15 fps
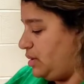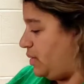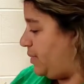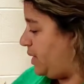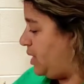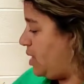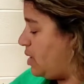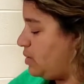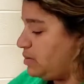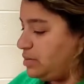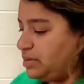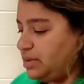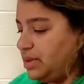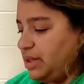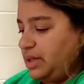There we go.
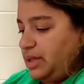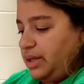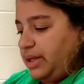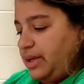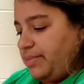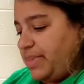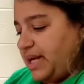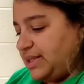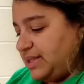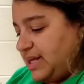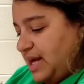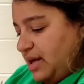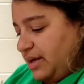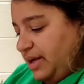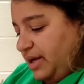Get
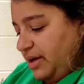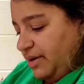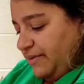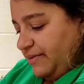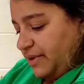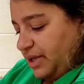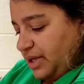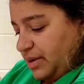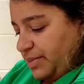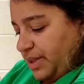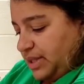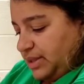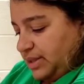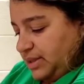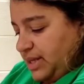Pascal here for another
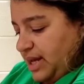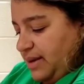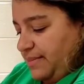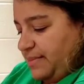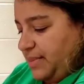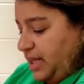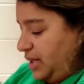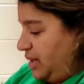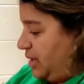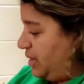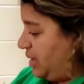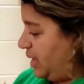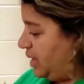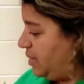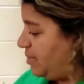piece of tape.
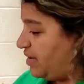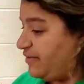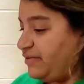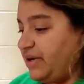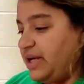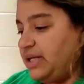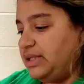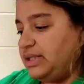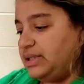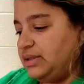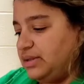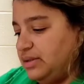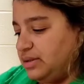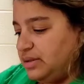Thank you, my friend.